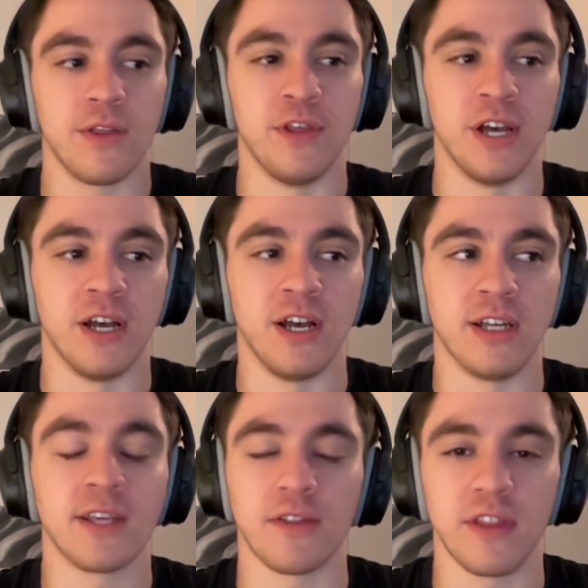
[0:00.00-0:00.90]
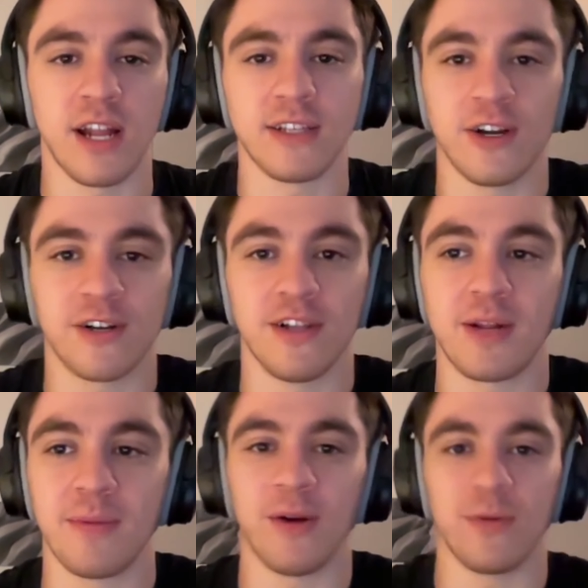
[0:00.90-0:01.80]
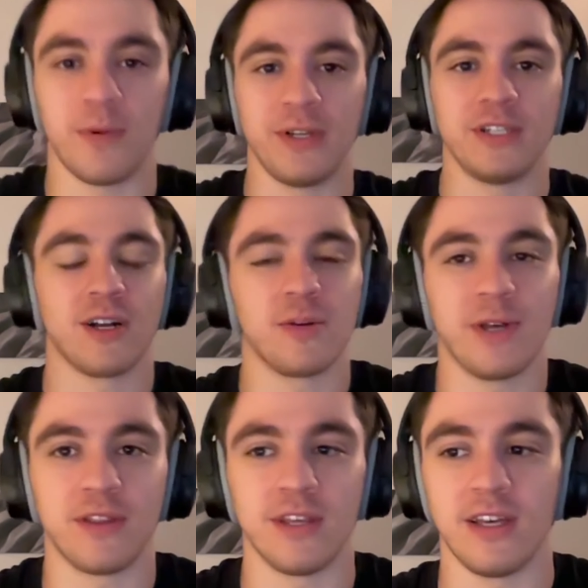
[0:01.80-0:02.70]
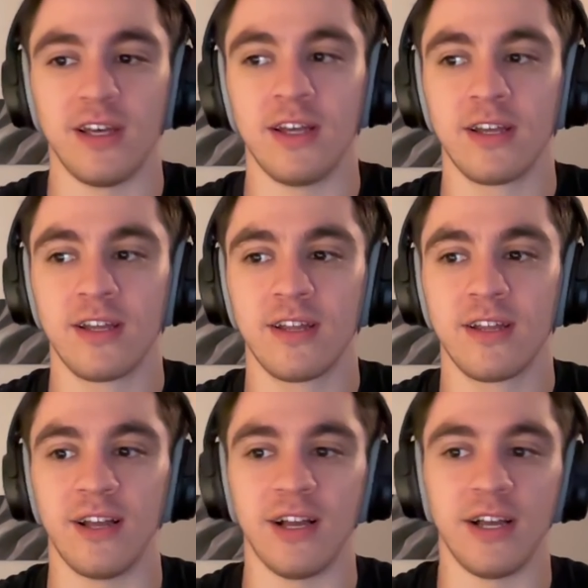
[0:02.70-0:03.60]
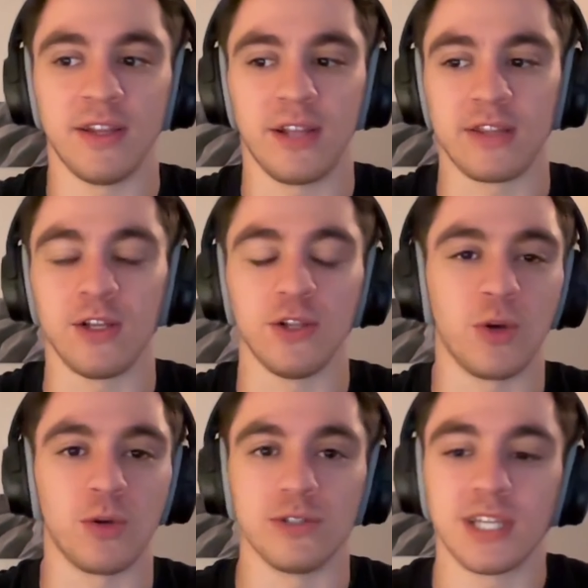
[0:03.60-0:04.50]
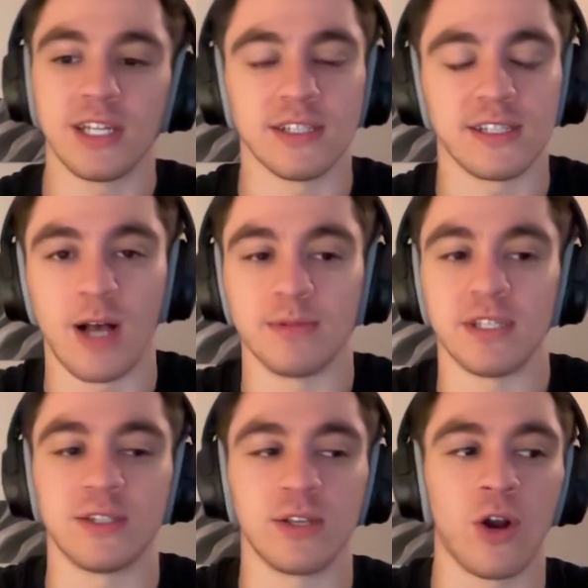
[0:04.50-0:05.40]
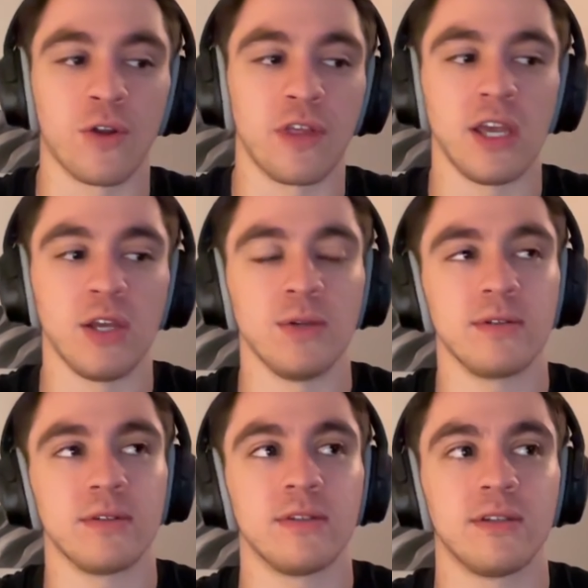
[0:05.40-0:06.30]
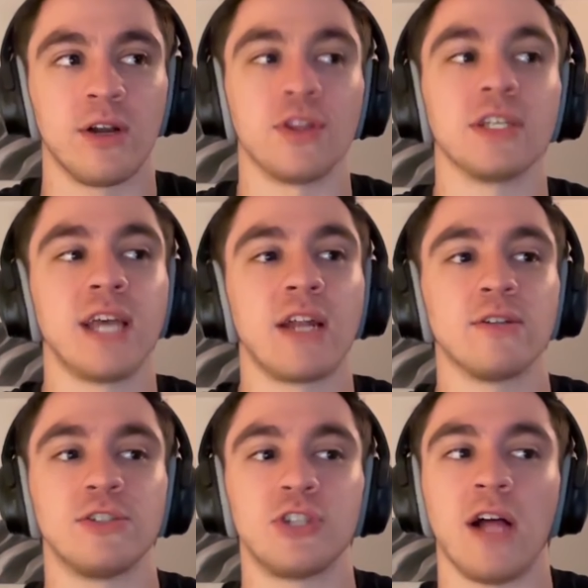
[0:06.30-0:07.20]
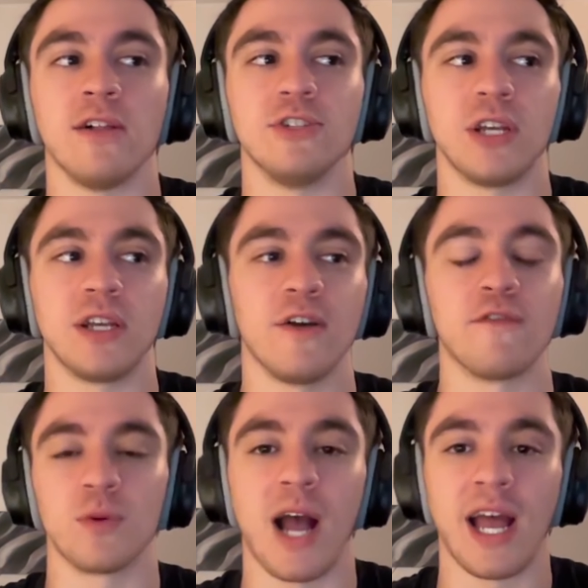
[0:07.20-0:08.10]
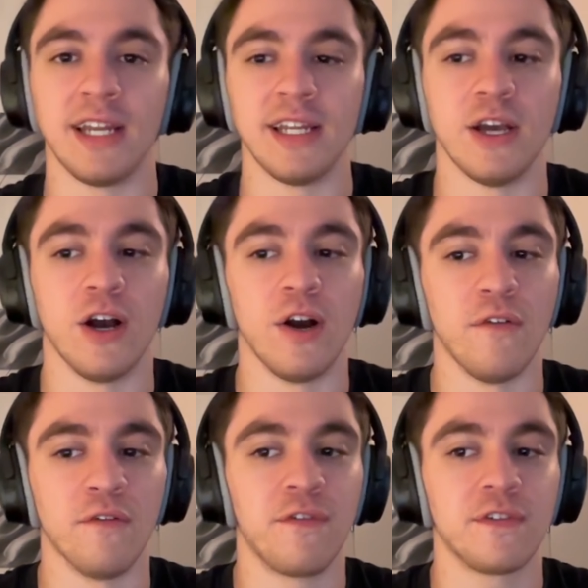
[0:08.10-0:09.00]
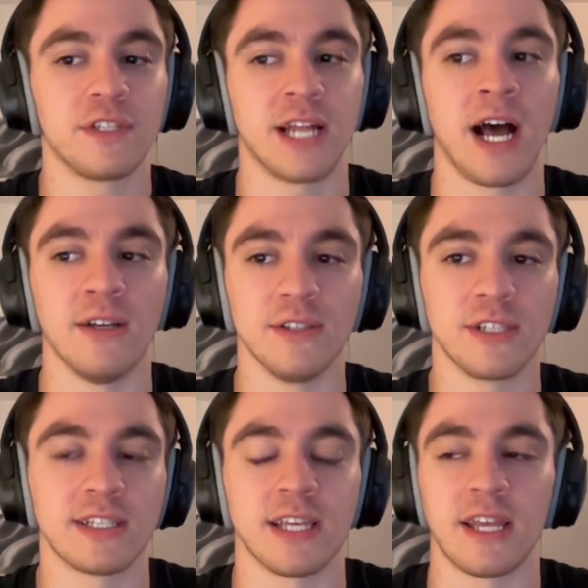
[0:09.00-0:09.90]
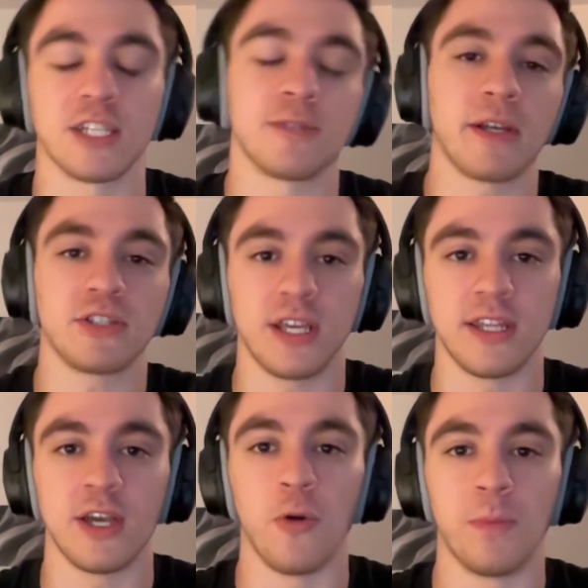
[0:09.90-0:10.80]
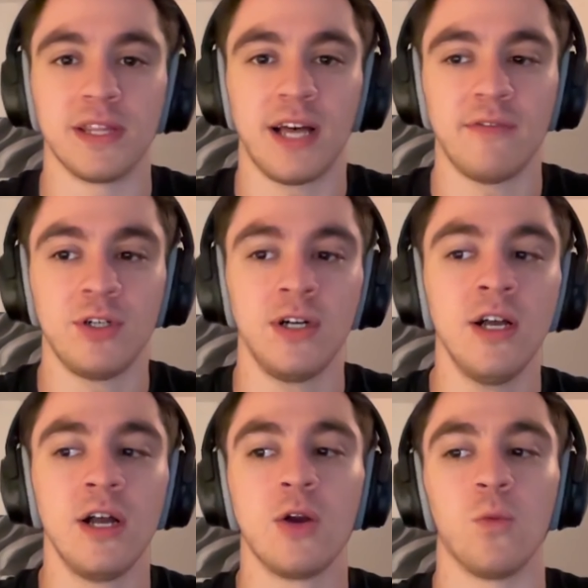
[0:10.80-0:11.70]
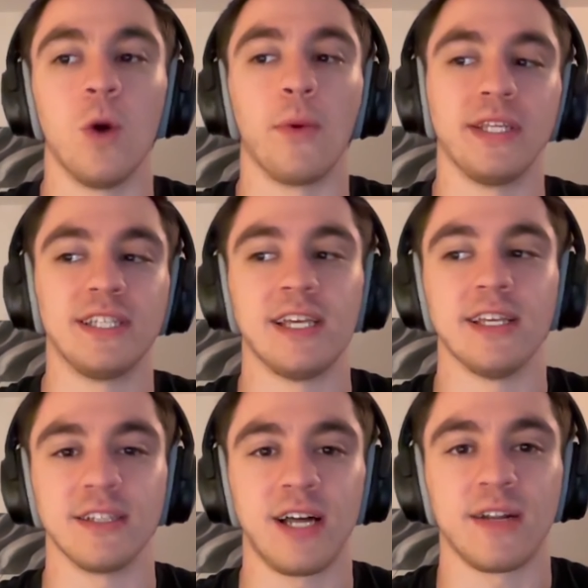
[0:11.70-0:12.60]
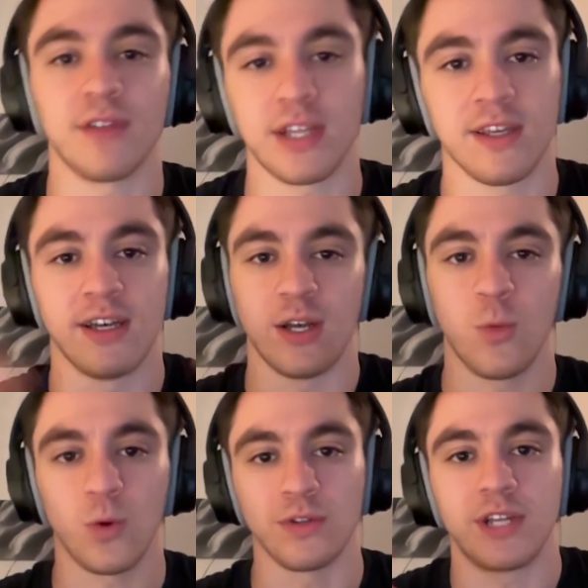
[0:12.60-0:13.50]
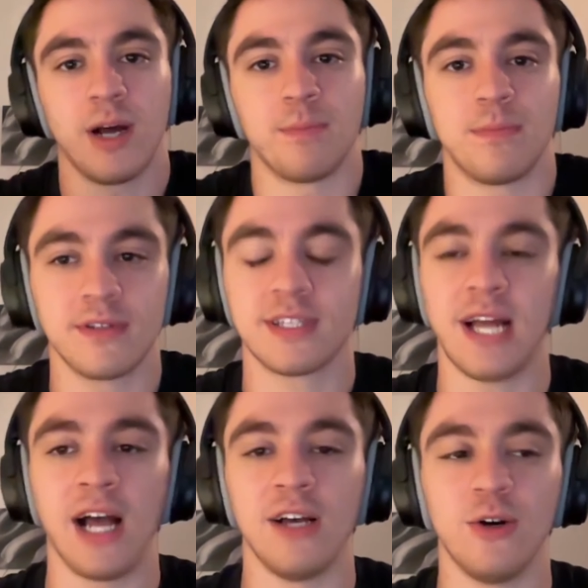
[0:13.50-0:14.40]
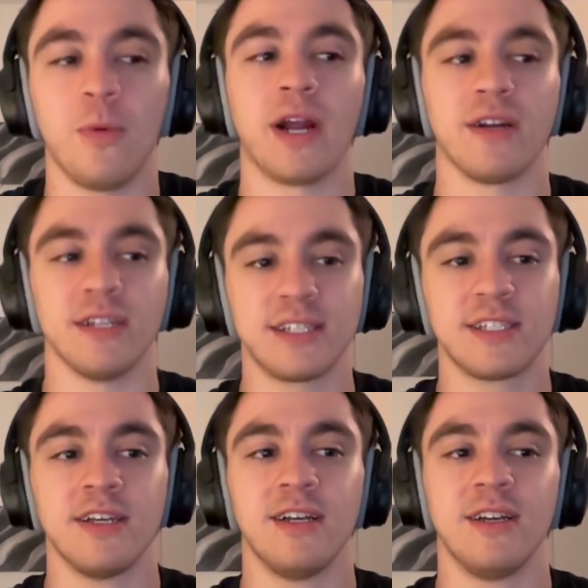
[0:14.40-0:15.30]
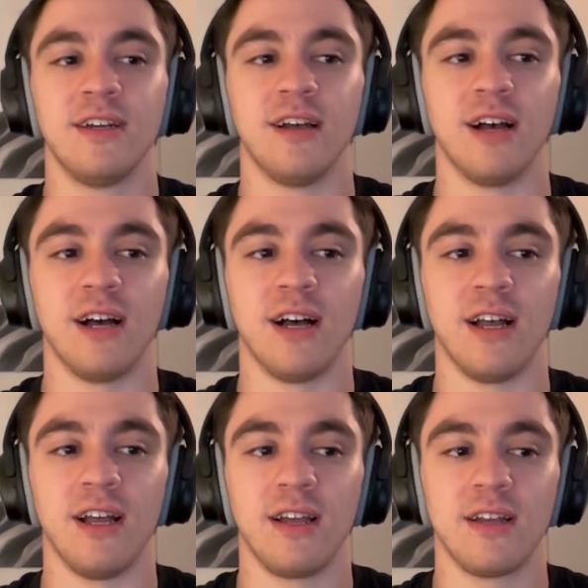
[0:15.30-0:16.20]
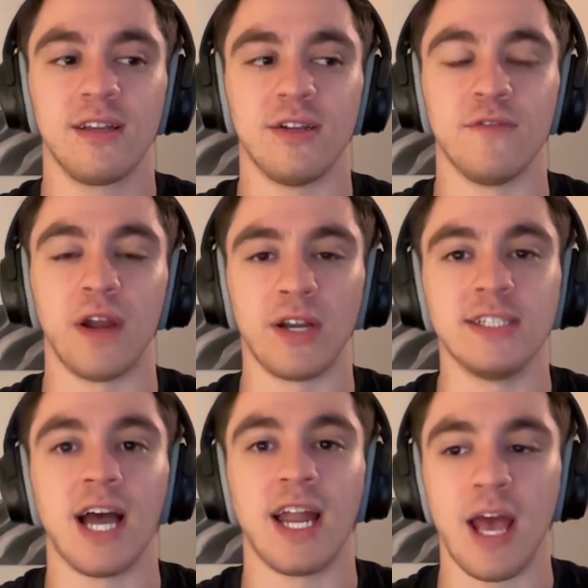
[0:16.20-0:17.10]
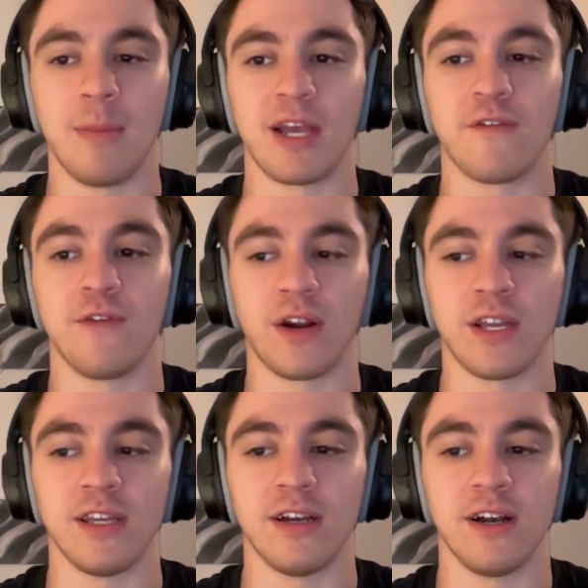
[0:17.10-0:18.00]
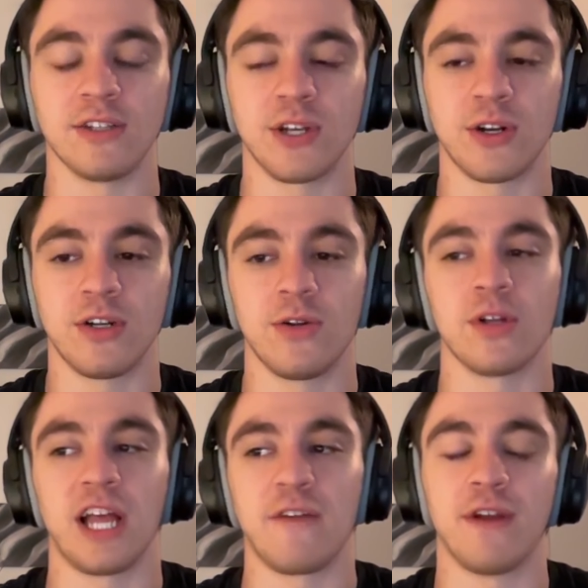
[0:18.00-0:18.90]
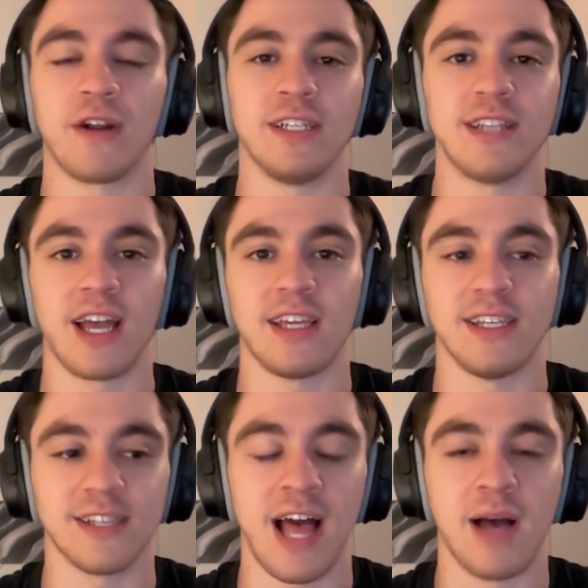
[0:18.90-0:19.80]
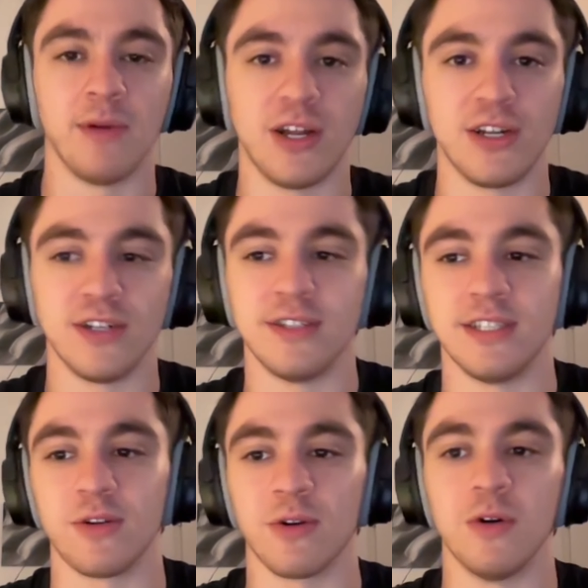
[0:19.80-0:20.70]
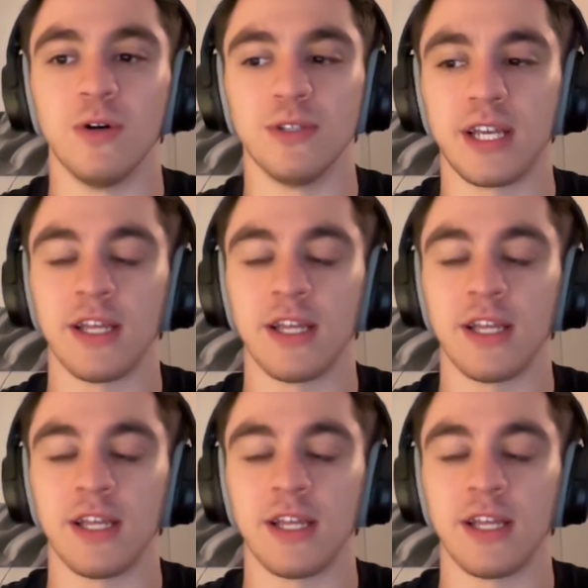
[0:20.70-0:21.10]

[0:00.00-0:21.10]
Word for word: The something that I talk a lot about when we talk about the uh, like the local citizens comps is are they are the setters challenging a variety of styles because I think especially at the open level what we see is a lot of like the World Cup style, where it's uh, you know very dynamic, very uncertain, or like very techie slab on zero holds.